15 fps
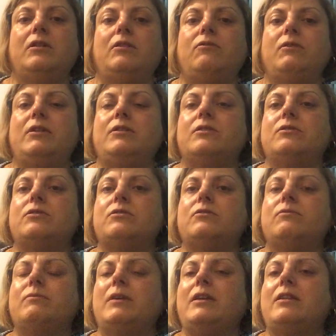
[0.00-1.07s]
ingredients
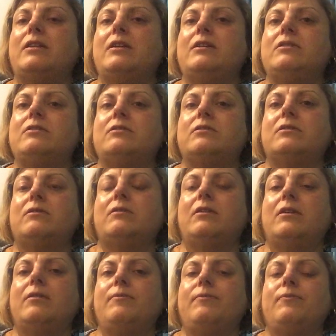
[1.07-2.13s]
to make things
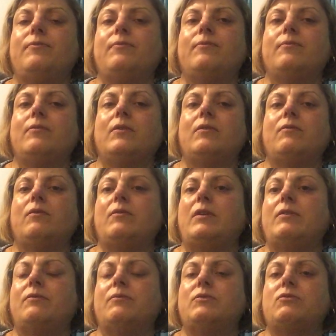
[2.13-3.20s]
from
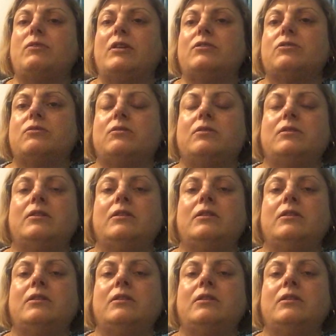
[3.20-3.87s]
scratch,